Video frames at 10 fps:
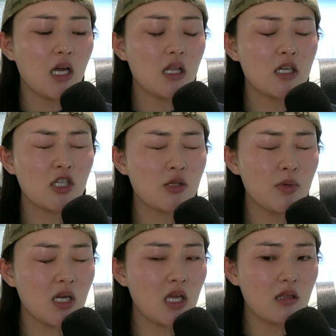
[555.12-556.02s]
let's just
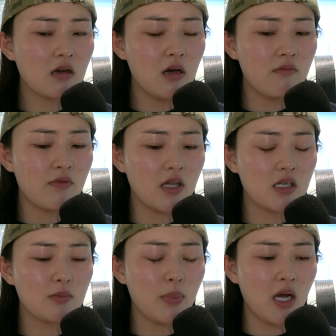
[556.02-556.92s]
mitigate the
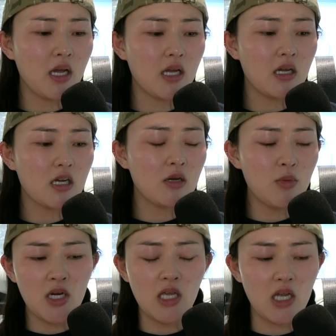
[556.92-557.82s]
conflict by
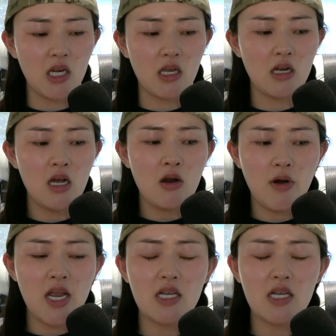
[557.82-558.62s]
communicating, right?